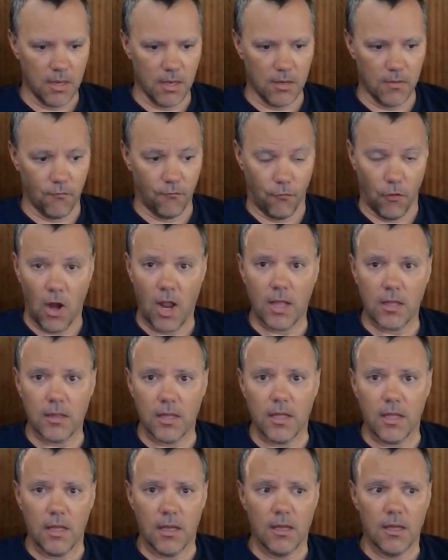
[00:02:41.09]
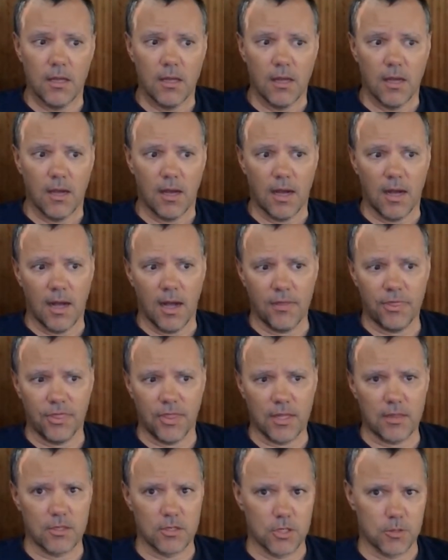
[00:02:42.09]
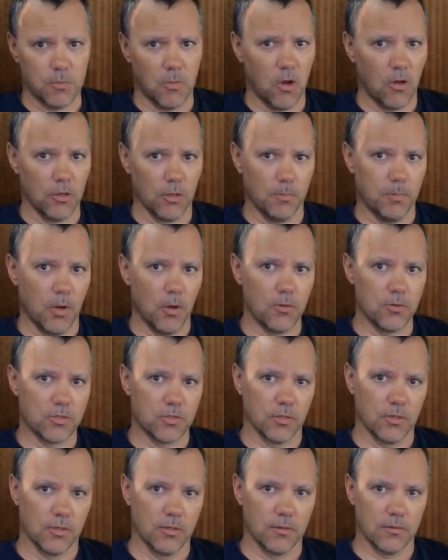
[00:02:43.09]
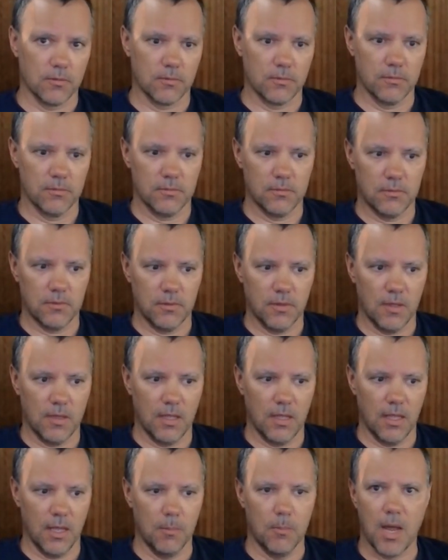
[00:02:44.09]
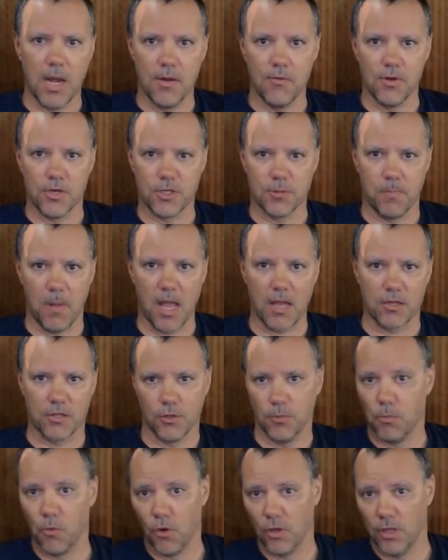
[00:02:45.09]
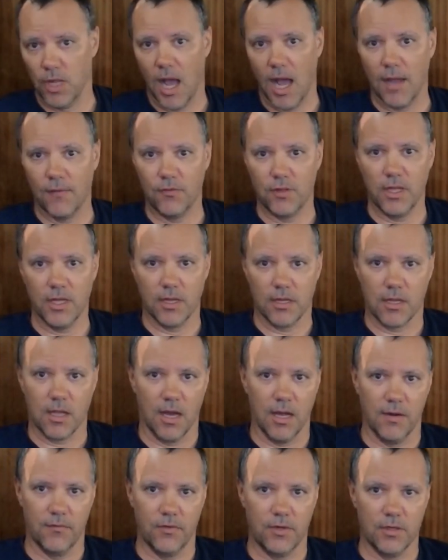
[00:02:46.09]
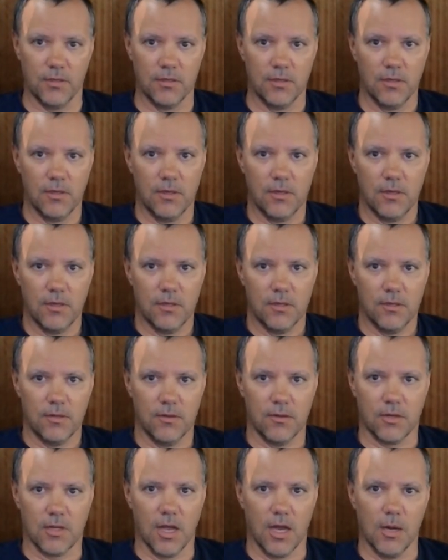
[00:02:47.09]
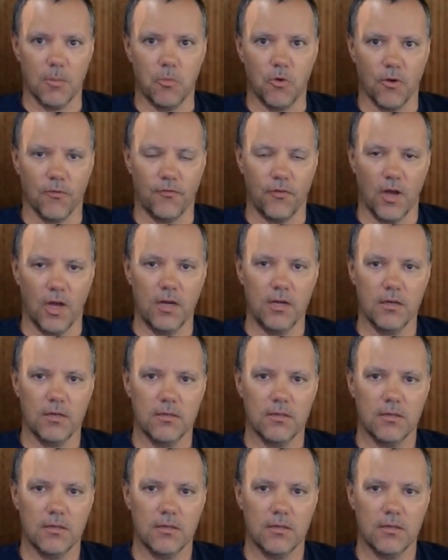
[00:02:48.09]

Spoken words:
Frankly, I think the smaller boats are, in many respects, they're more lively and they're kind of more fun.